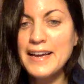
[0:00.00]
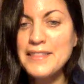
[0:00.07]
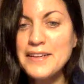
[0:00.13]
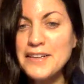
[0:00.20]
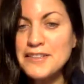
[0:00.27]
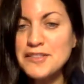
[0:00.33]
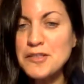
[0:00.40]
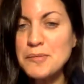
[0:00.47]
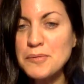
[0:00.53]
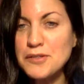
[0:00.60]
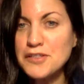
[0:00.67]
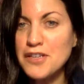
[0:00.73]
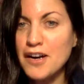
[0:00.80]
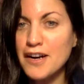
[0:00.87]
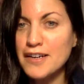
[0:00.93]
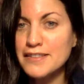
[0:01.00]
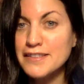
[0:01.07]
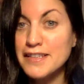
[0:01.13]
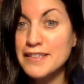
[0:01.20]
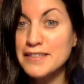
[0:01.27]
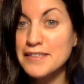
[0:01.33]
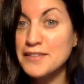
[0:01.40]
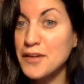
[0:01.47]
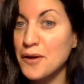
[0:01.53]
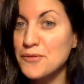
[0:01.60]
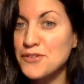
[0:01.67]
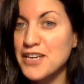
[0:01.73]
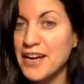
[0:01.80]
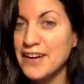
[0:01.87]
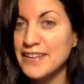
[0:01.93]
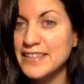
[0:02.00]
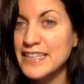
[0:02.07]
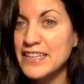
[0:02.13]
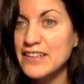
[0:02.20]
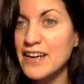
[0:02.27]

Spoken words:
There, superstars. This is Coach Keren here.